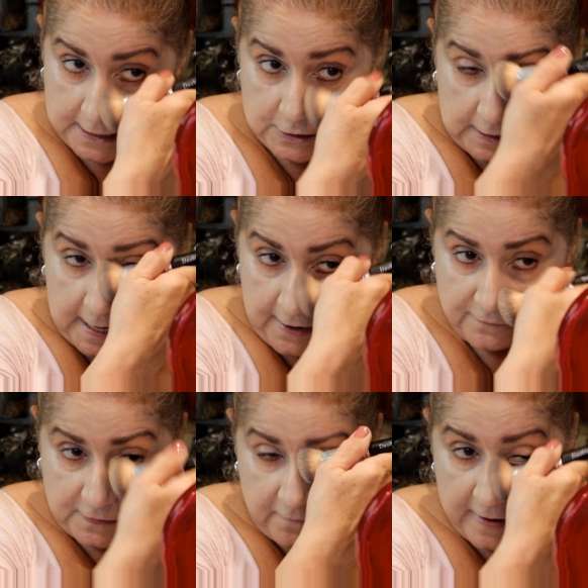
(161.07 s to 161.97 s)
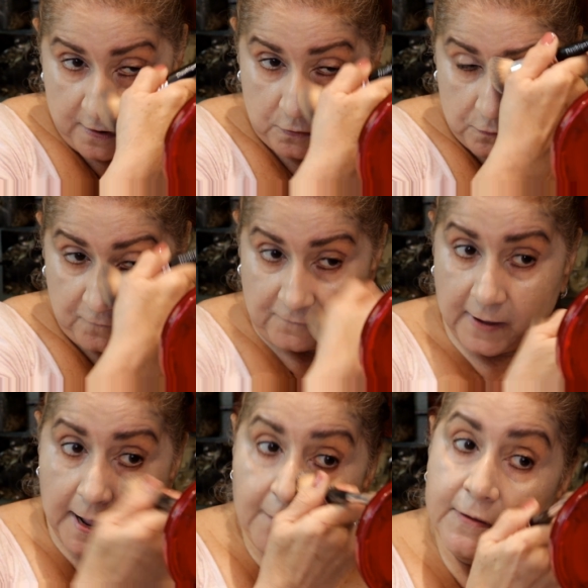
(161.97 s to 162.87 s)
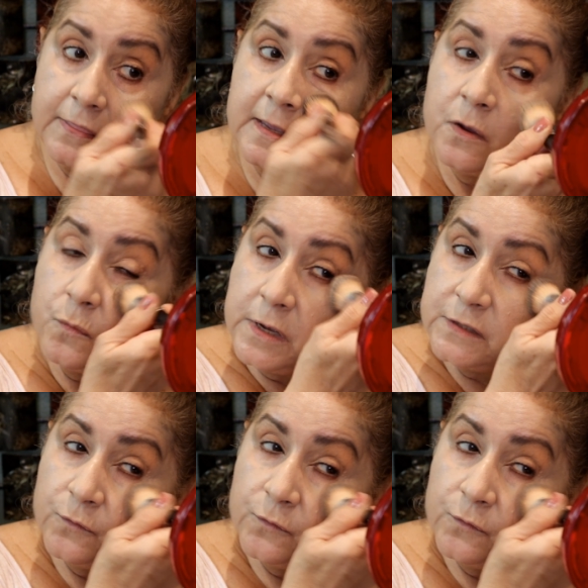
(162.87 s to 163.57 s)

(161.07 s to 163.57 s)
She left around 5, I think it was,